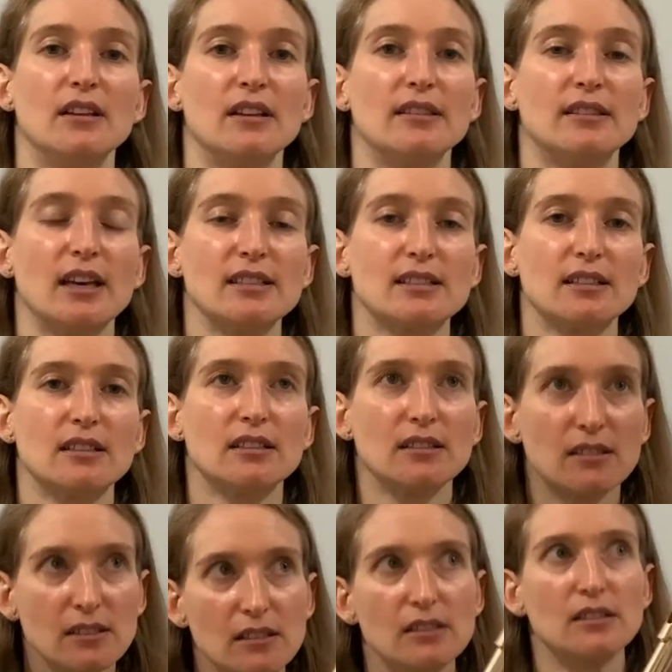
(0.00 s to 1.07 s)
That's gonna,
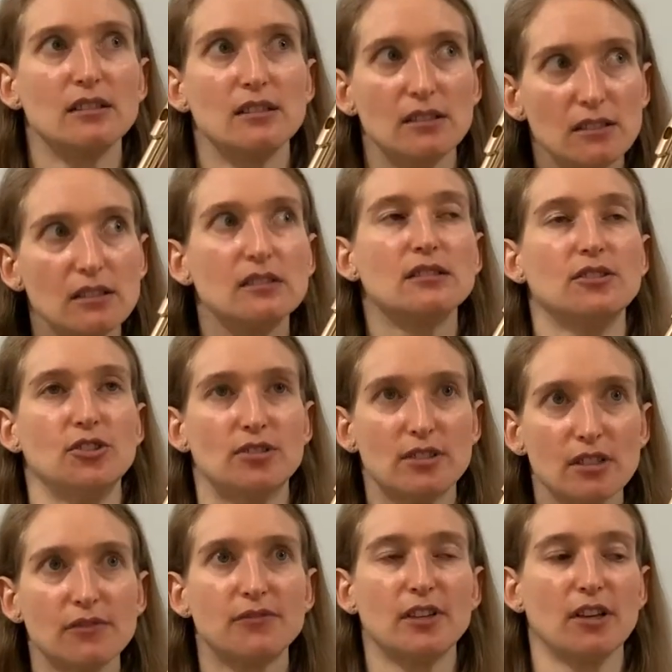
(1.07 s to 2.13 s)
you still
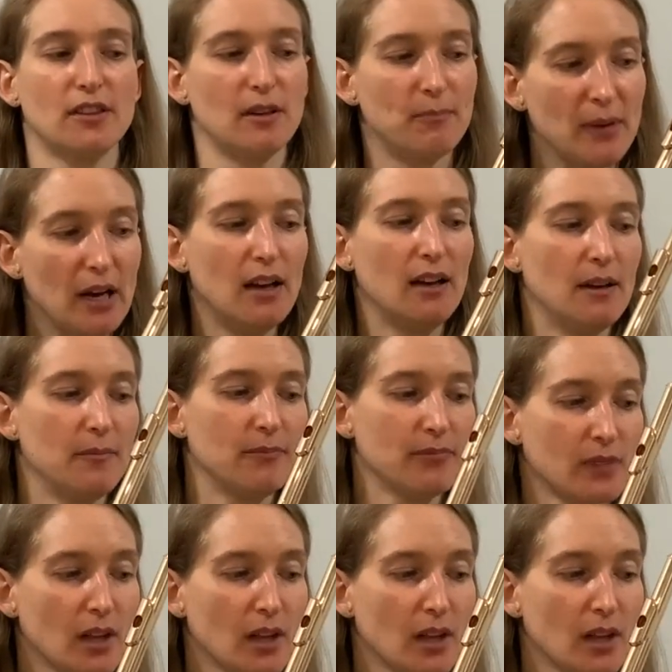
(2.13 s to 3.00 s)
feel the bum,